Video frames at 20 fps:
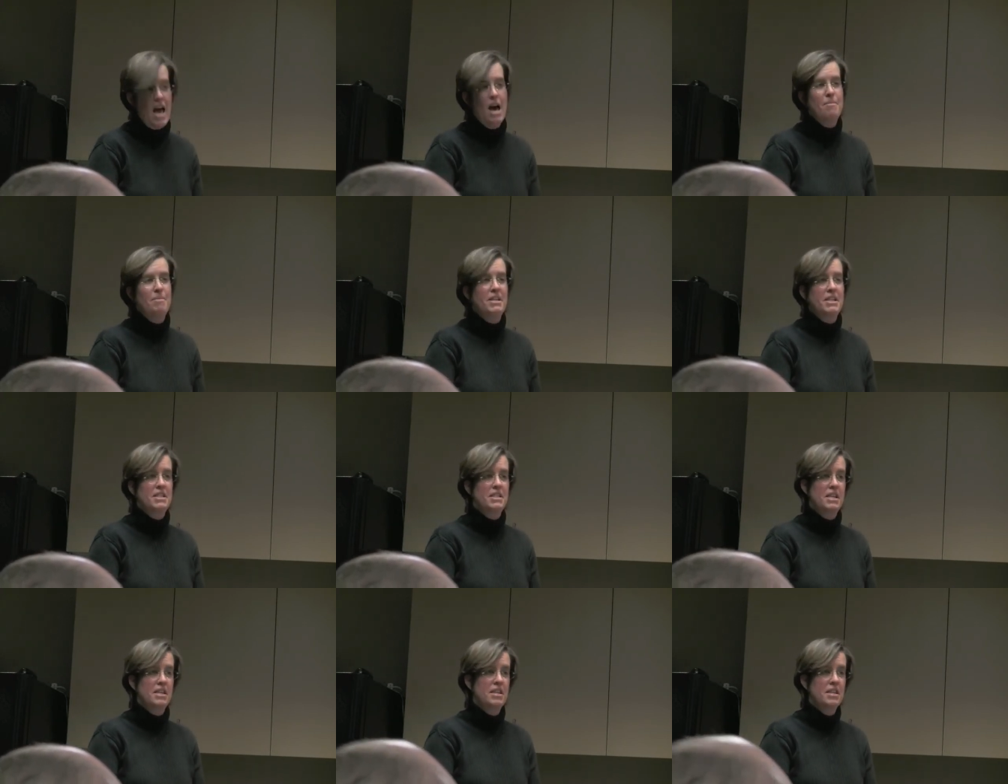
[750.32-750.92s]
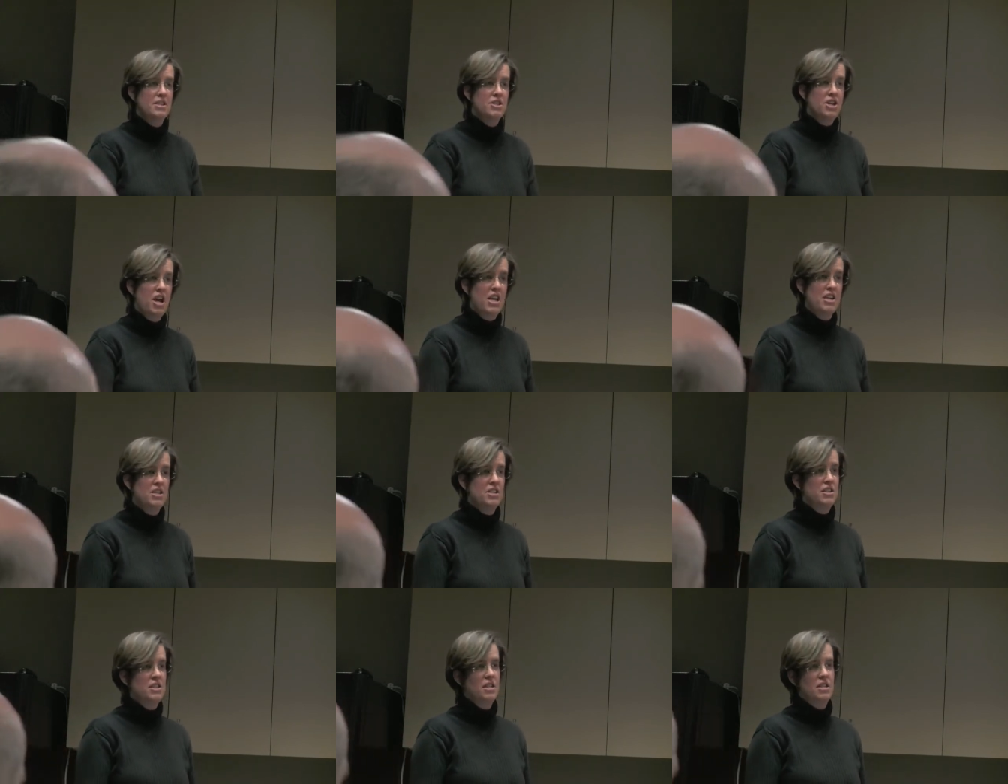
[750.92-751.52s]
happy to see these
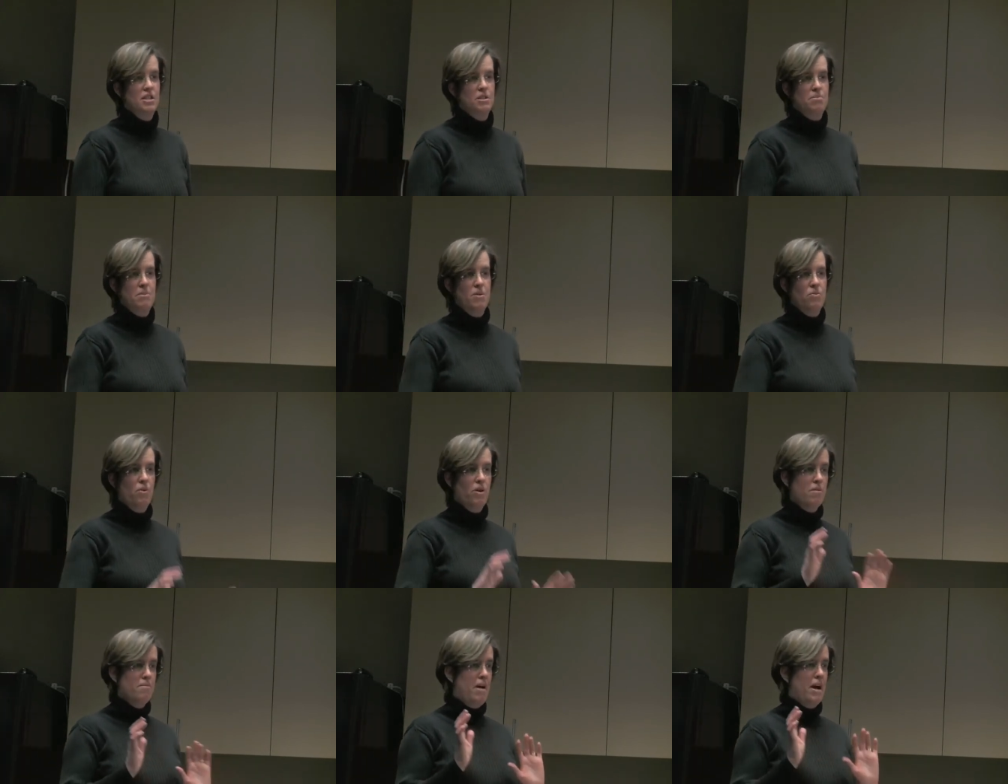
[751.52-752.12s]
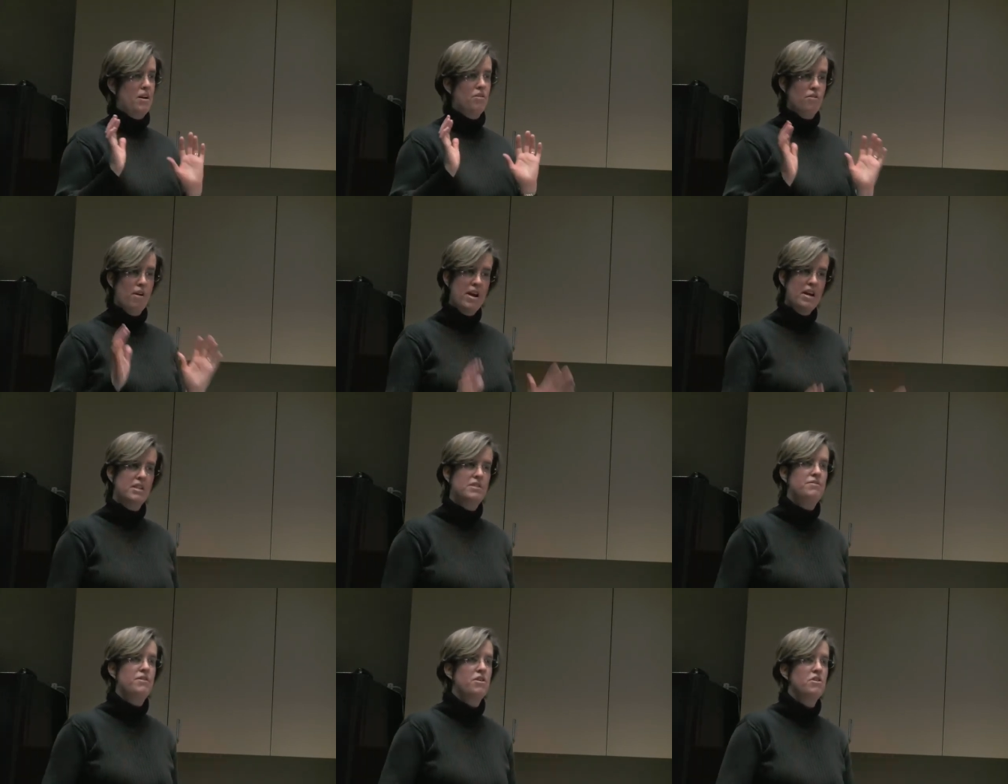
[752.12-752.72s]
changes. This has been one of my
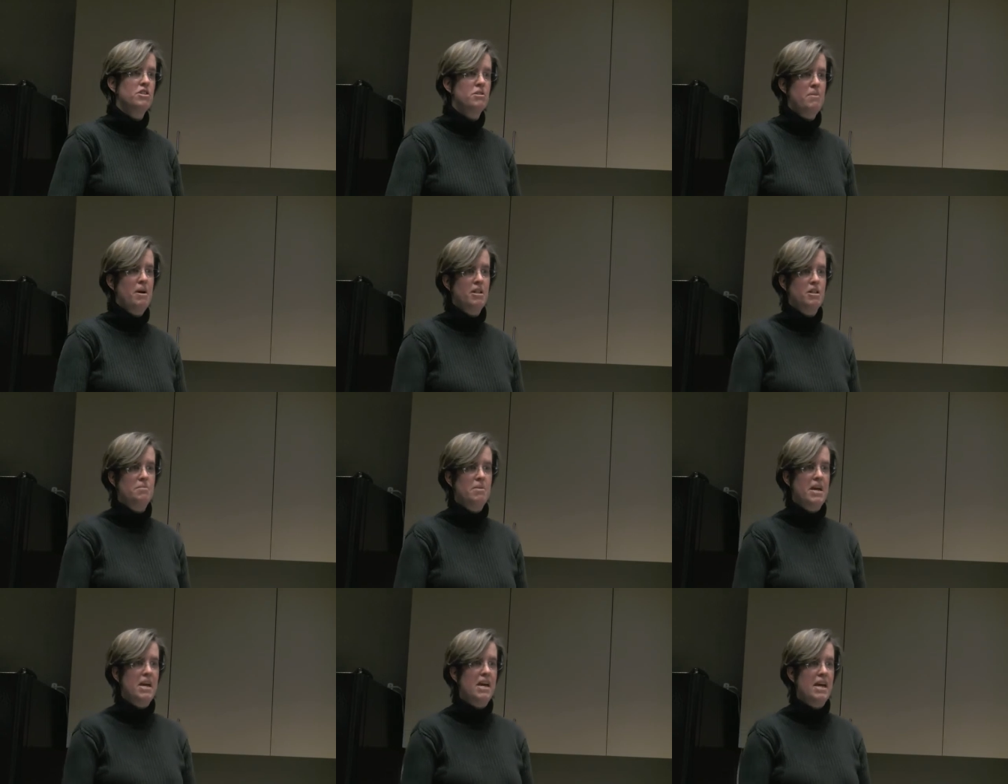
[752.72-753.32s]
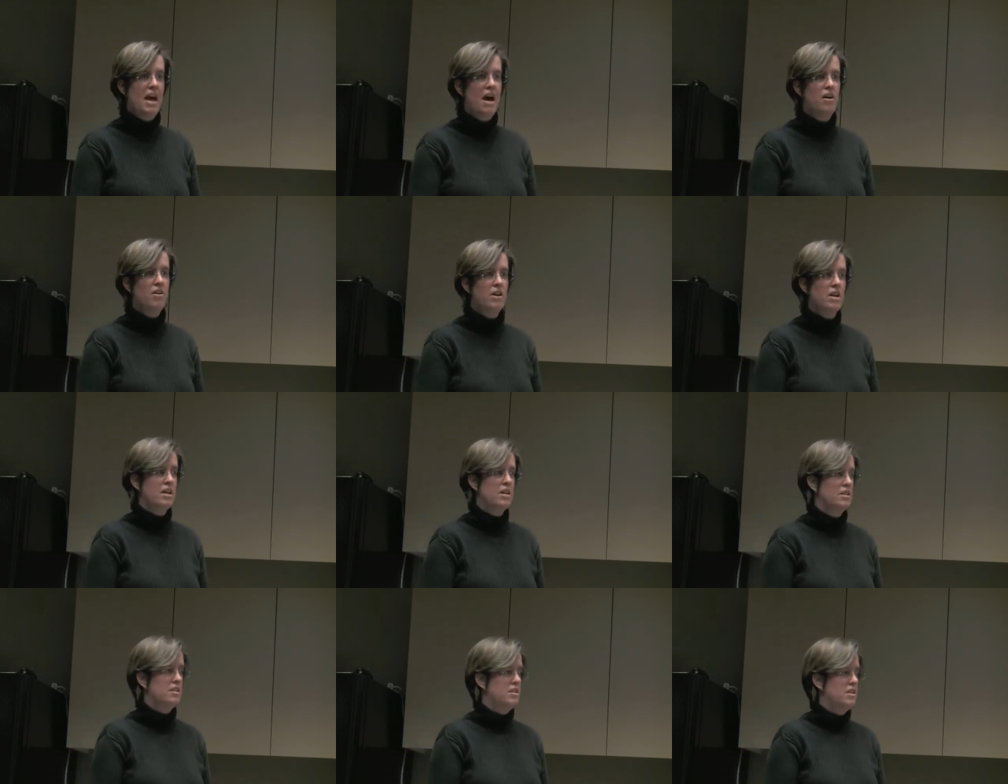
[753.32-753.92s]
greatest fears about speaking out
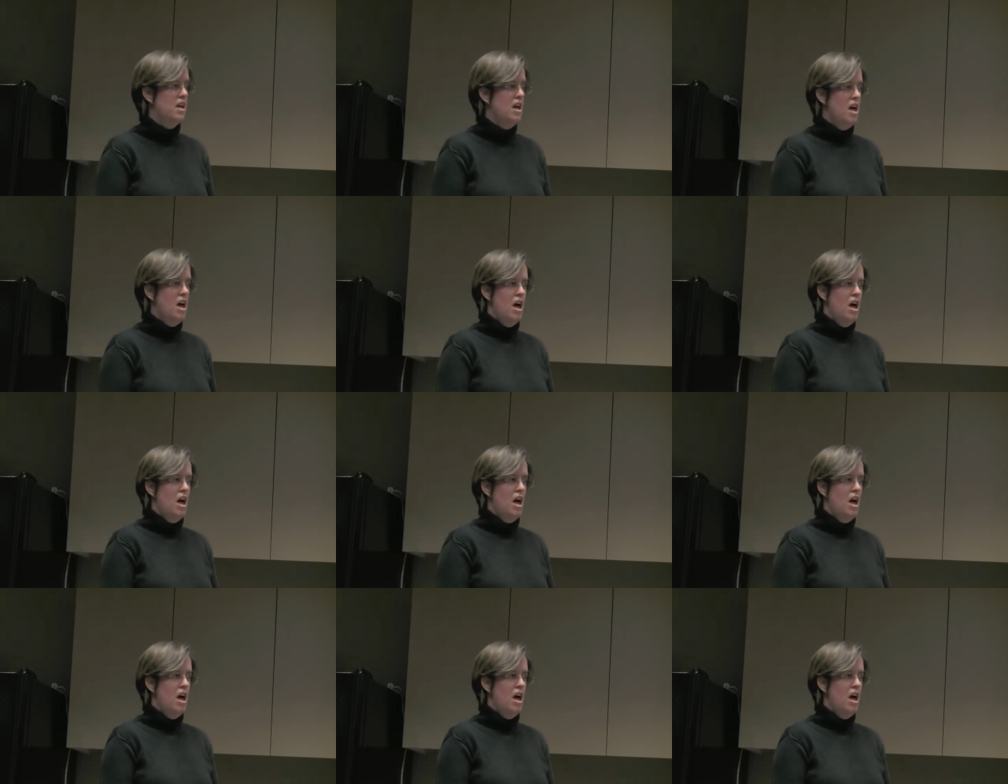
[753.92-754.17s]
is